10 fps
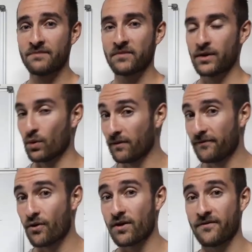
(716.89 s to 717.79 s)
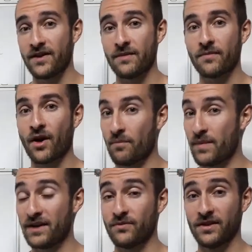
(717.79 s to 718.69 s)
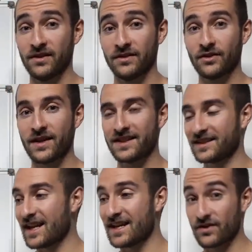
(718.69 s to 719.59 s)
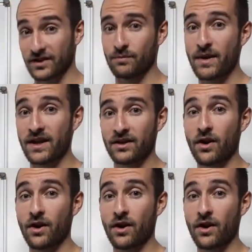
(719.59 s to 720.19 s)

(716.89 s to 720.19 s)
And all four of them are bedridden, so they stay in this bed